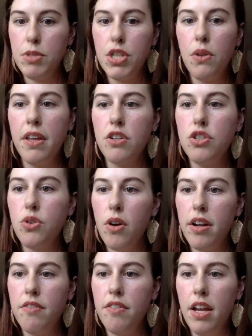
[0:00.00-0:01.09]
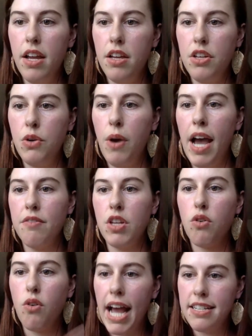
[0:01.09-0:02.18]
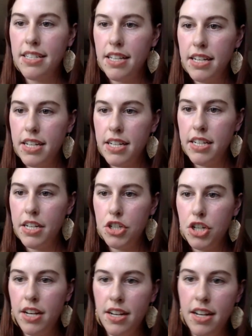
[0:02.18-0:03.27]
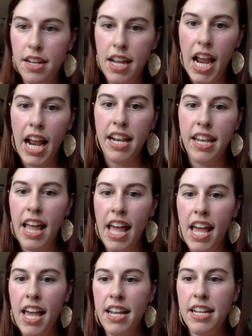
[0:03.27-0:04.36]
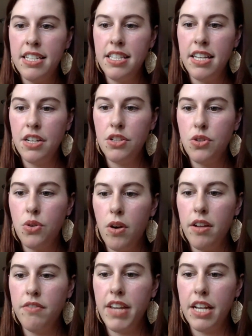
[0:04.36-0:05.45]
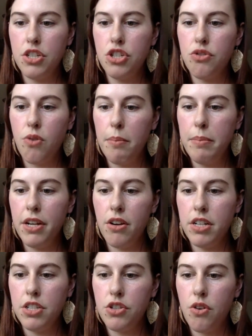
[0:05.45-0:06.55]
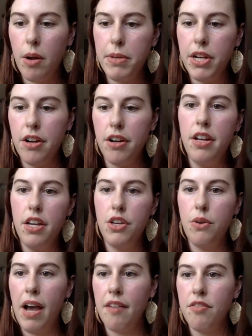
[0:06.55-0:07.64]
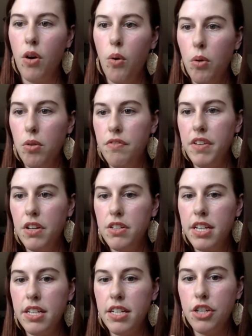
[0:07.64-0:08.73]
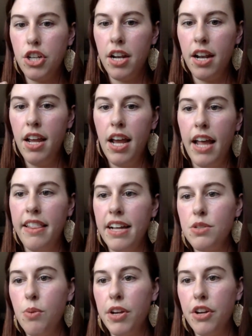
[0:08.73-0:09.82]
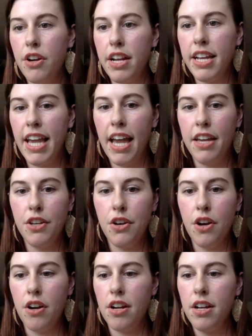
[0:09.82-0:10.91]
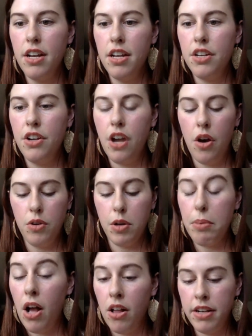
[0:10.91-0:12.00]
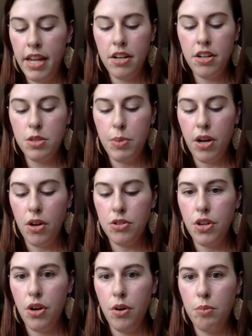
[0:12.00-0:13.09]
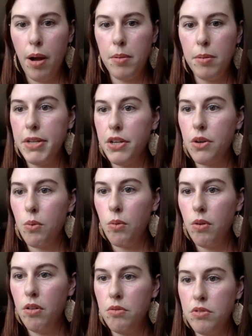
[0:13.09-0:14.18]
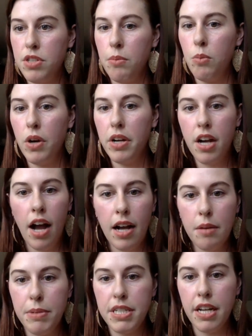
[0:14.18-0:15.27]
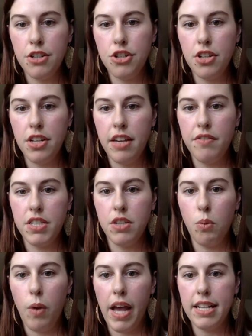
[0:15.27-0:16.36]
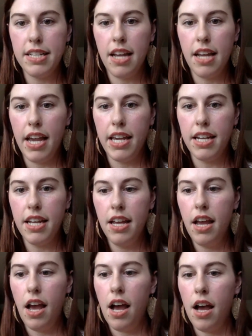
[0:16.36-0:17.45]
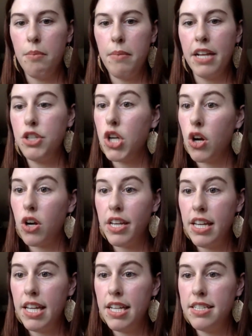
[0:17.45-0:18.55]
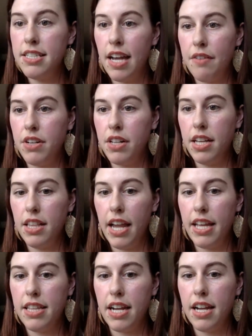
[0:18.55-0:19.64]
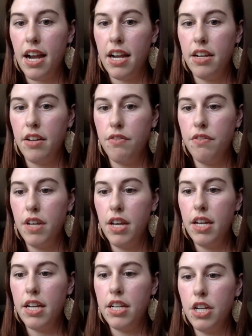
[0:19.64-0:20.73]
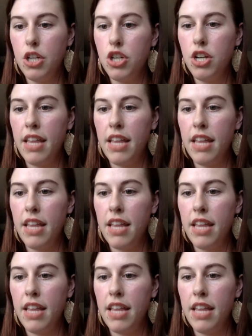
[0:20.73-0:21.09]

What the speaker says: So there's you have the grassland condition, and then as things sort of get shrubbier and scrubbier, you have the old field condition, and that's where you're going to get your pollinators, but also probably some woodcock potentially if it's a wet site, and turkeys definitely like that kind of condition.